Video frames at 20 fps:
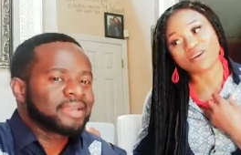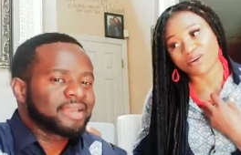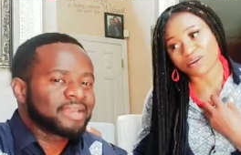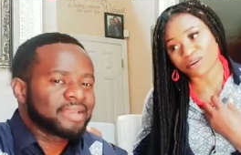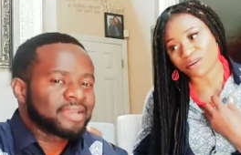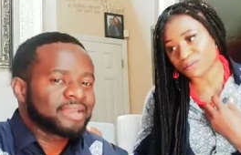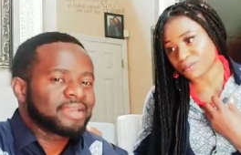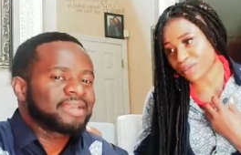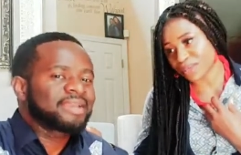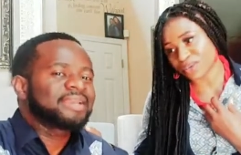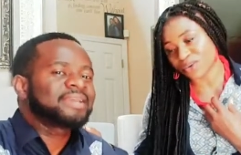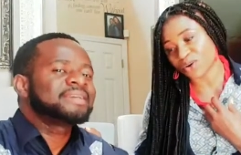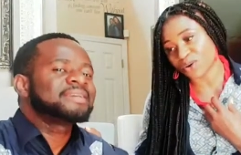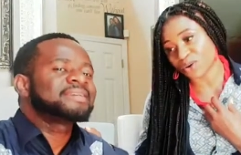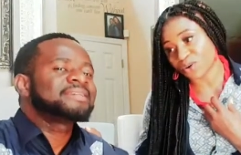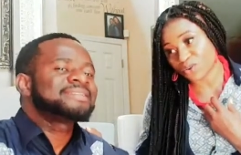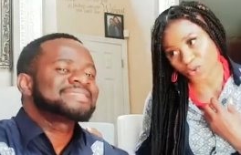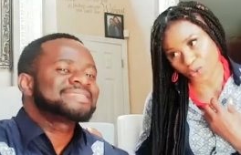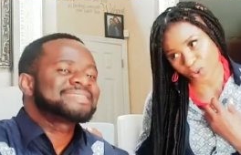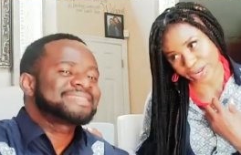Speaker 1: called me
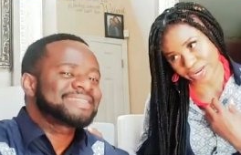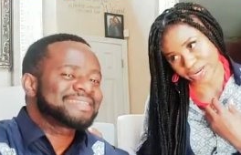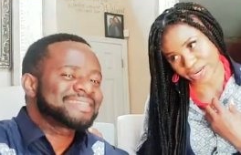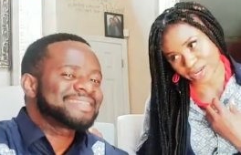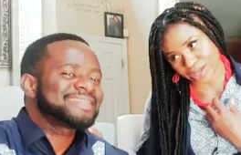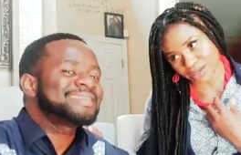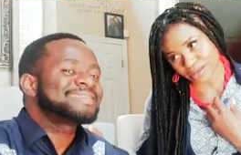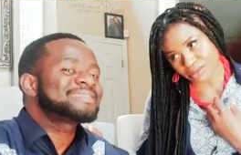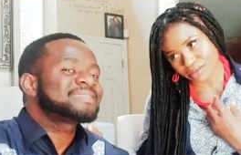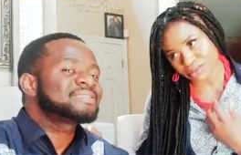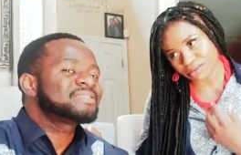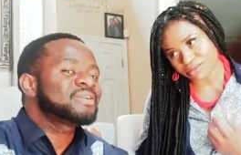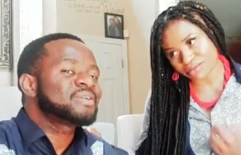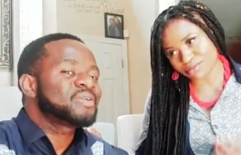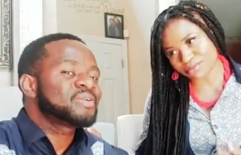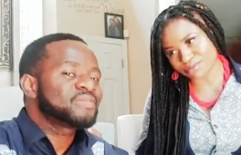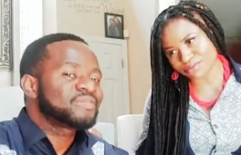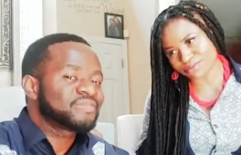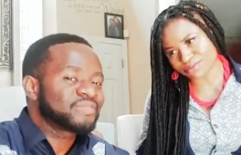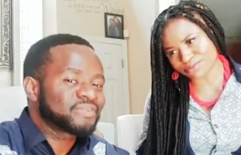your queen. Is it your
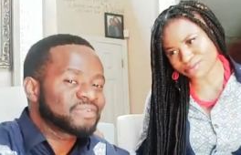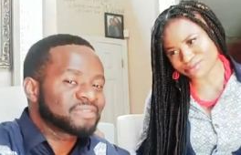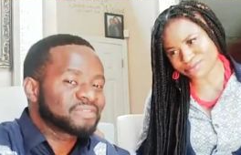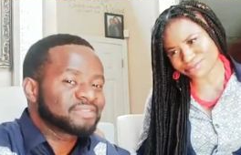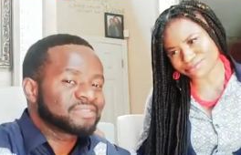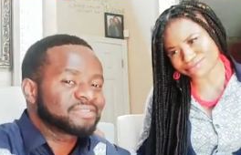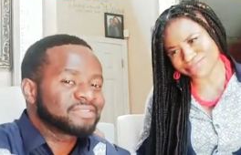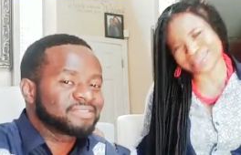own phone?